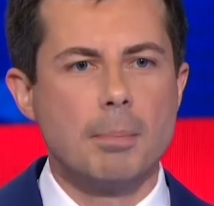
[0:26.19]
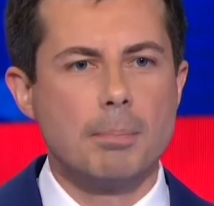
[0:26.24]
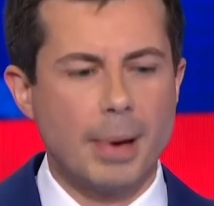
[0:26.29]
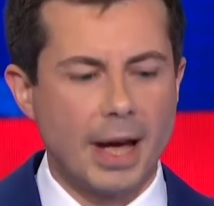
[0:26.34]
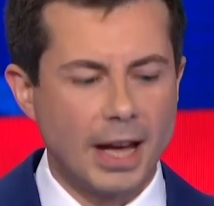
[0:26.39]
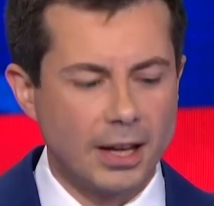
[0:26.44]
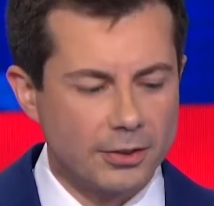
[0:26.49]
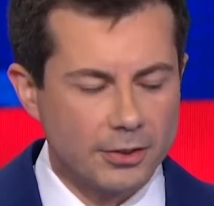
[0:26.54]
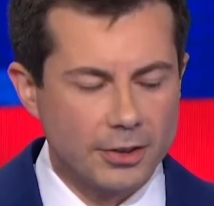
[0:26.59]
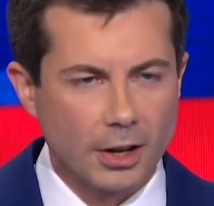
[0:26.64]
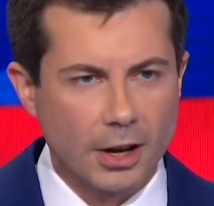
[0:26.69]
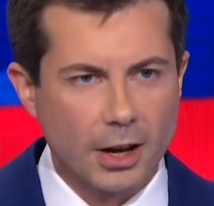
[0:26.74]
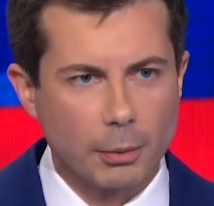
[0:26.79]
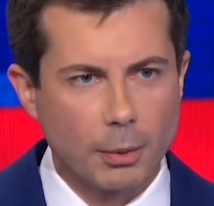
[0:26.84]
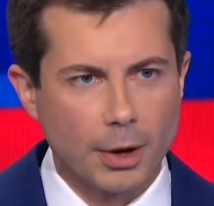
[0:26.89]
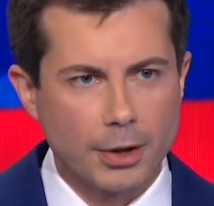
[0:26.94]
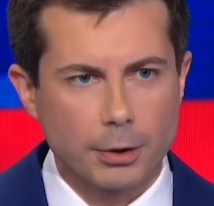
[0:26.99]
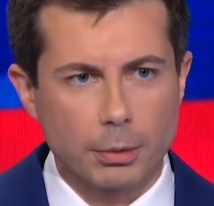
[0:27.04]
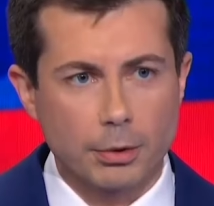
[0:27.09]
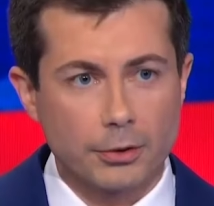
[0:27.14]
based on
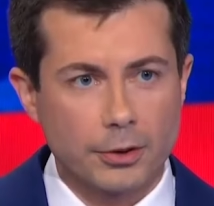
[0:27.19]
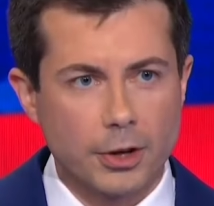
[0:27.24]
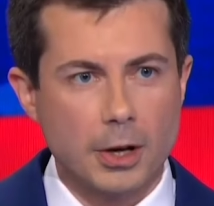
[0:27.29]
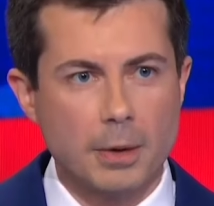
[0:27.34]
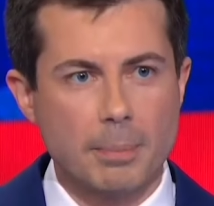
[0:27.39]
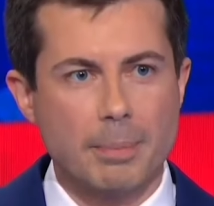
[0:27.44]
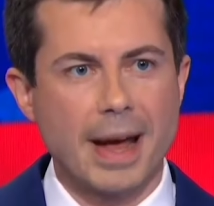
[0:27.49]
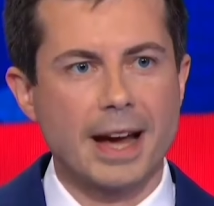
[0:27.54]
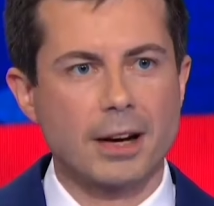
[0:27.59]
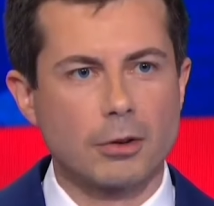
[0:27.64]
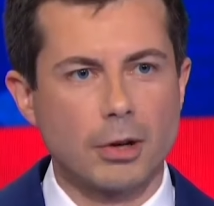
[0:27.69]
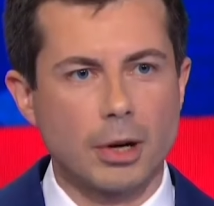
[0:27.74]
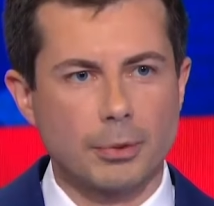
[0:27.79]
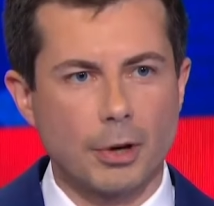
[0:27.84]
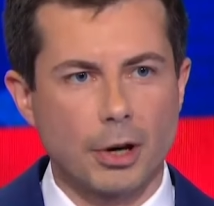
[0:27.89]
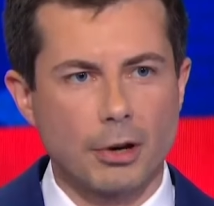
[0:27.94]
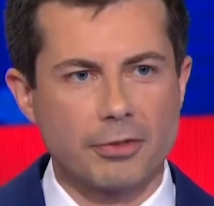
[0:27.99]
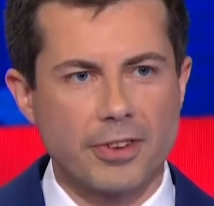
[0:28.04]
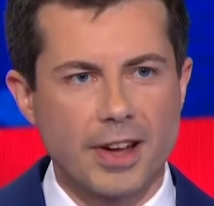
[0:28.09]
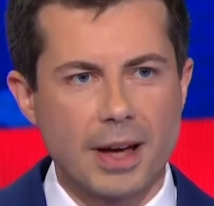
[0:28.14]
whether it was going to bankrupt
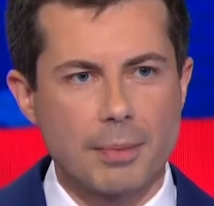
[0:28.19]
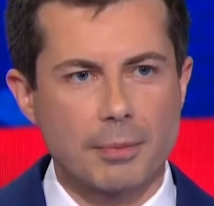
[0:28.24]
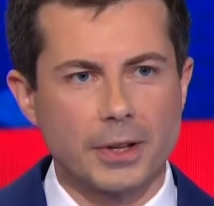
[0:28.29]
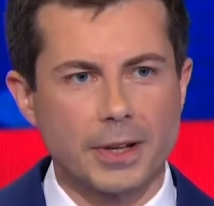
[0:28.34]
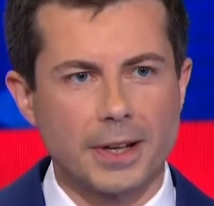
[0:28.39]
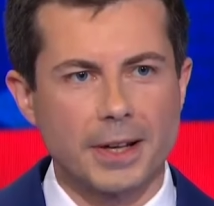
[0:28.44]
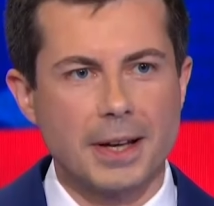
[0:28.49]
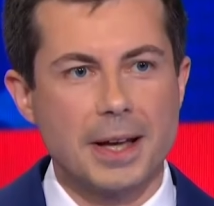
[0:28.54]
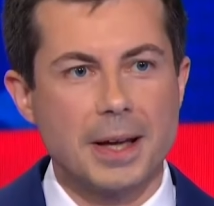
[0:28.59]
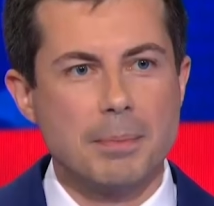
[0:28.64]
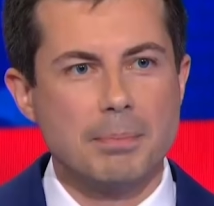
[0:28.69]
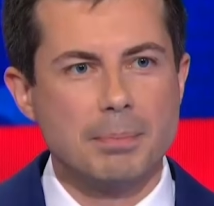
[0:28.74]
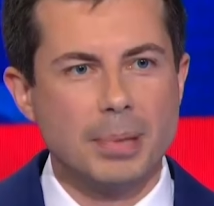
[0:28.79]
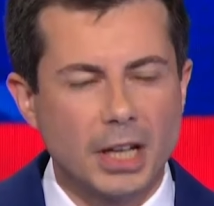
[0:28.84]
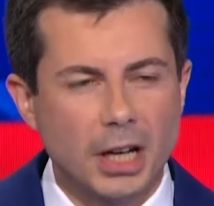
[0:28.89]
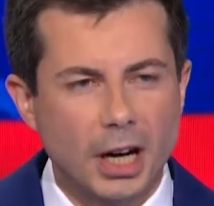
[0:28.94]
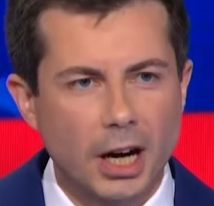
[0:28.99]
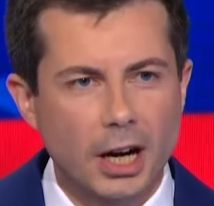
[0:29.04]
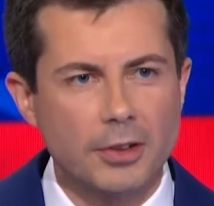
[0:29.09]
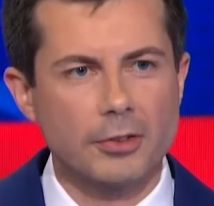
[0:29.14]
our family
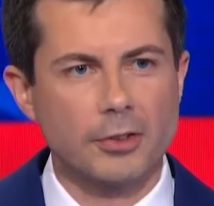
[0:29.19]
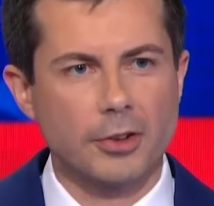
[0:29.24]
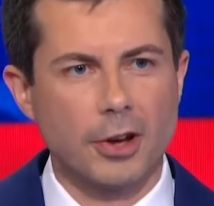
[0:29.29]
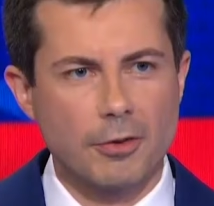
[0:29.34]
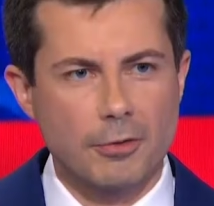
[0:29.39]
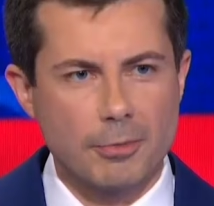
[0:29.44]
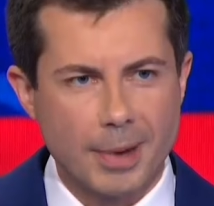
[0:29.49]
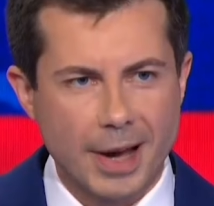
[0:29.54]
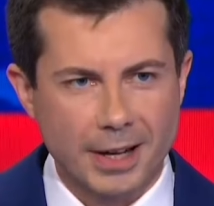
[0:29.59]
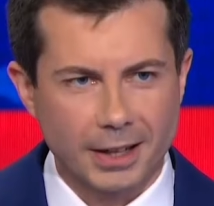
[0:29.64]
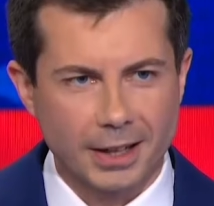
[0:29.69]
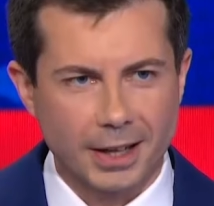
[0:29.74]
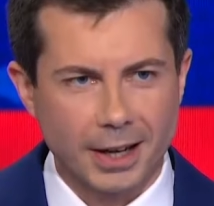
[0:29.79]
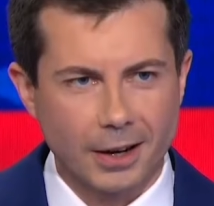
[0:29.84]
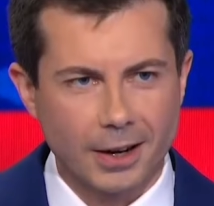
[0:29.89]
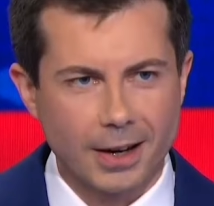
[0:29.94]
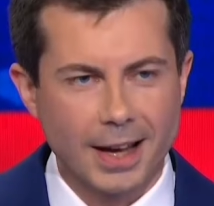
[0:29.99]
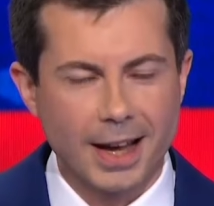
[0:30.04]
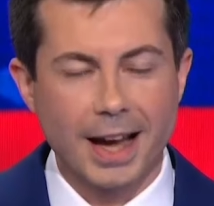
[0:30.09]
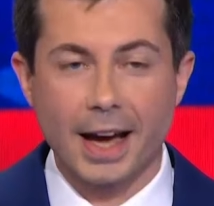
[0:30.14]
because of Medicare.
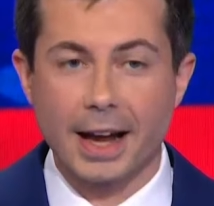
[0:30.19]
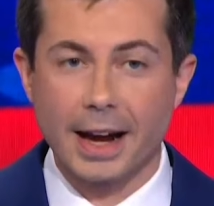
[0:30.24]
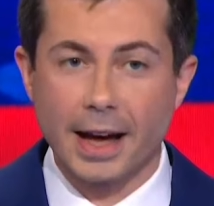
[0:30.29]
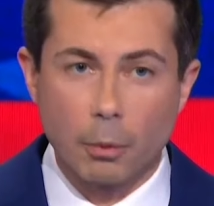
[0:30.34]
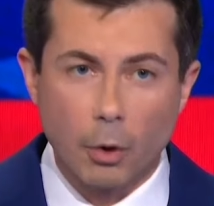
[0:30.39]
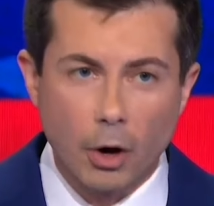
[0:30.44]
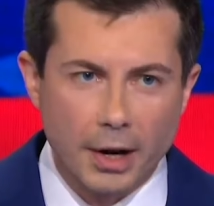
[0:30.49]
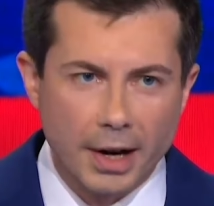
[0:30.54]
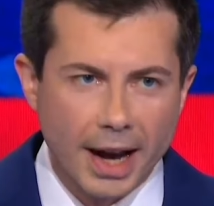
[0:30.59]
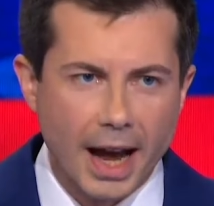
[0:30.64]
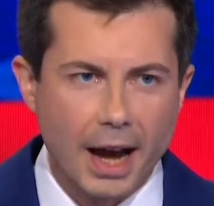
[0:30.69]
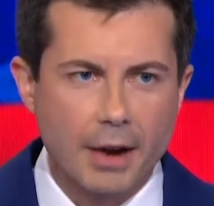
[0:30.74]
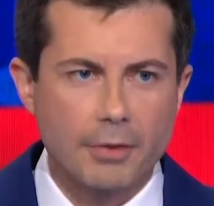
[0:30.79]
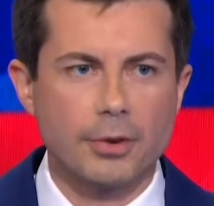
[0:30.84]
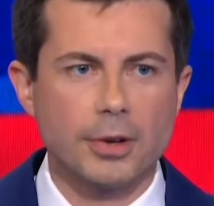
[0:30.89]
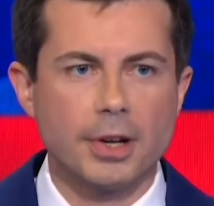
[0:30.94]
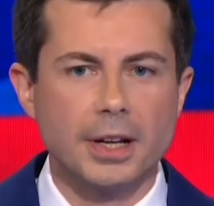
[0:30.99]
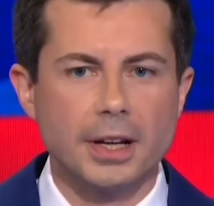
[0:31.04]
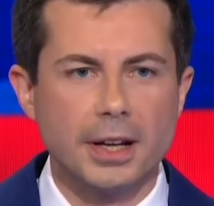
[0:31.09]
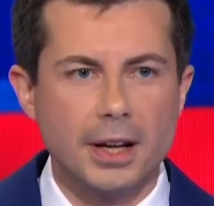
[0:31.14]
And I want
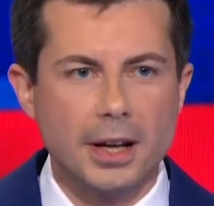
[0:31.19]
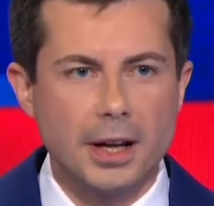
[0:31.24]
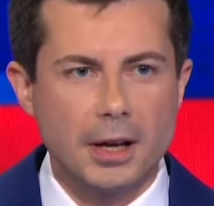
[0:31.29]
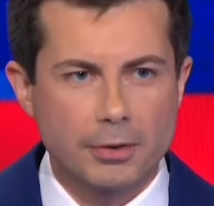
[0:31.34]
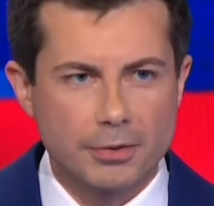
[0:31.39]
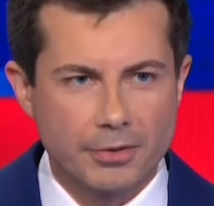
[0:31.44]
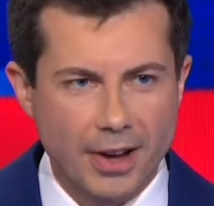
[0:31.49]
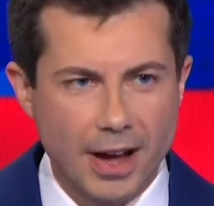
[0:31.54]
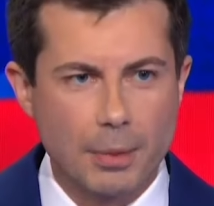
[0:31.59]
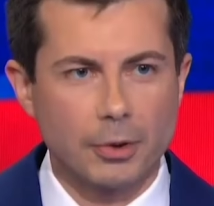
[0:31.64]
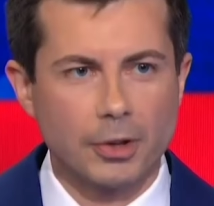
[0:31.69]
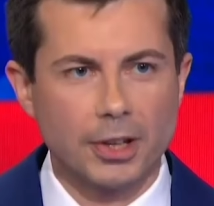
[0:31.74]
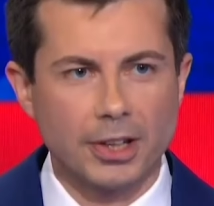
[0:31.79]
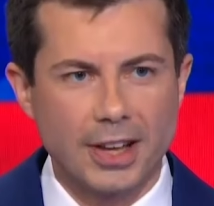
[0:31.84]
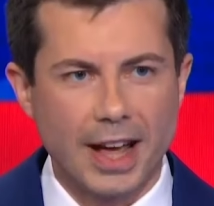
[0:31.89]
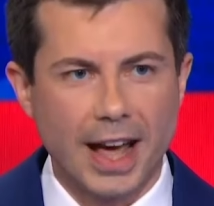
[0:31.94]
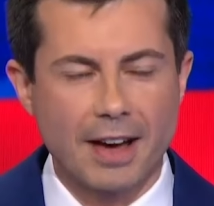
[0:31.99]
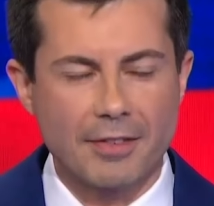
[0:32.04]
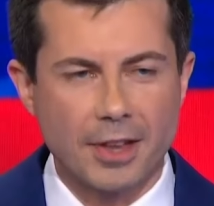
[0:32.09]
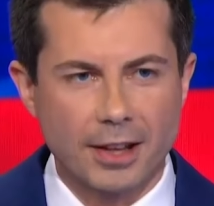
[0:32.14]
every family
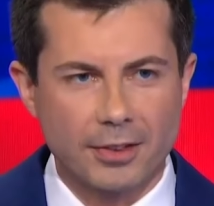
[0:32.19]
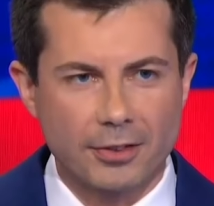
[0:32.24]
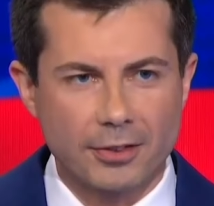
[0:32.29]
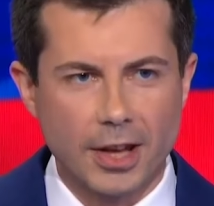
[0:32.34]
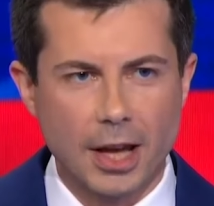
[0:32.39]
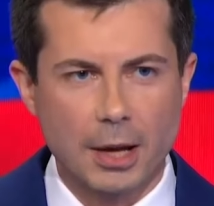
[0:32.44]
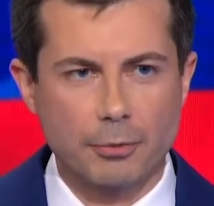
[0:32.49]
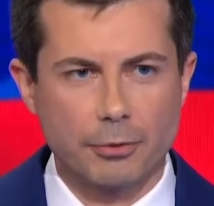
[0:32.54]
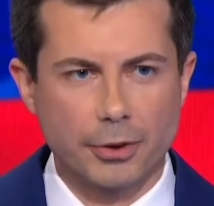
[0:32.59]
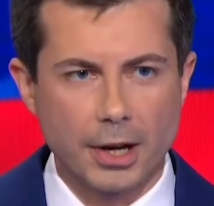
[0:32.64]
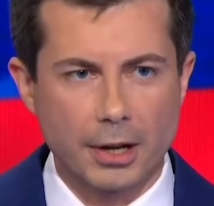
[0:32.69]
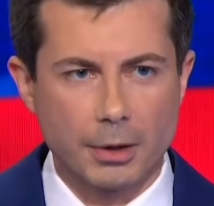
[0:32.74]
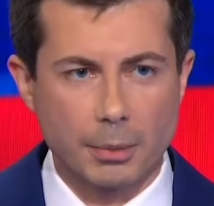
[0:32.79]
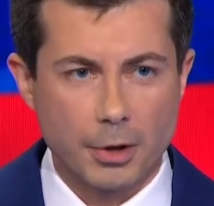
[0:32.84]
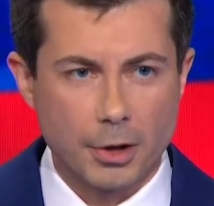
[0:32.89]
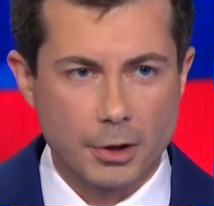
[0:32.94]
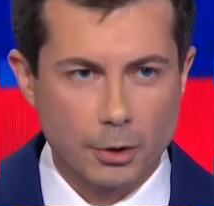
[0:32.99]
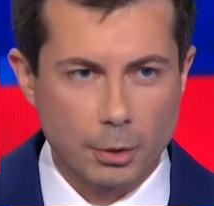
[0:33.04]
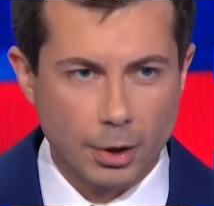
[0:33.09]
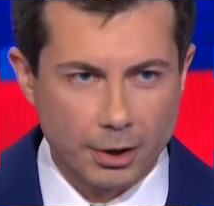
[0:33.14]
to have that same freedom
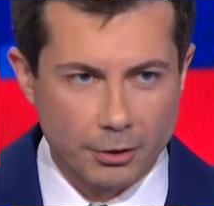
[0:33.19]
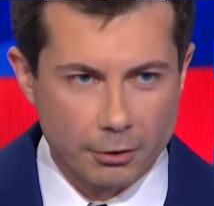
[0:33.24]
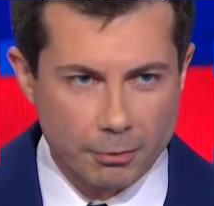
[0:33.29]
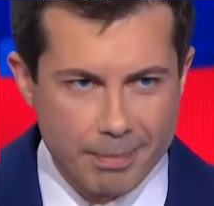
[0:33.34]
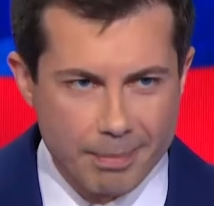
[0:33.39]
to do what is